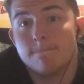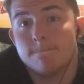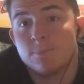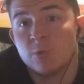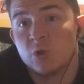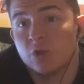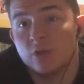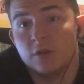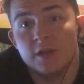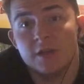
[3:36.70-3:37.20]

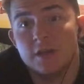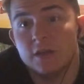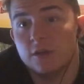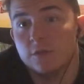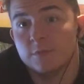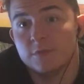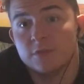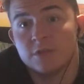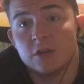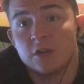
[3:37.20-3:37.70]
couldn't get near him,
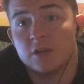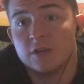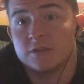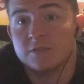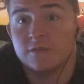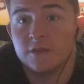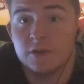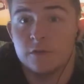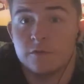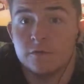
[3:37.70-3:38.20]
his tyres
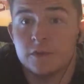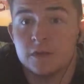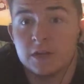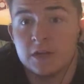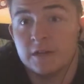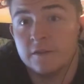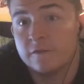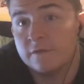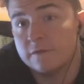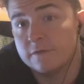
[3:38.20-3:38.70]
fell off the
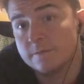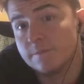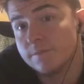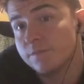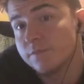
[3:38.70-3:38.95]
cliff,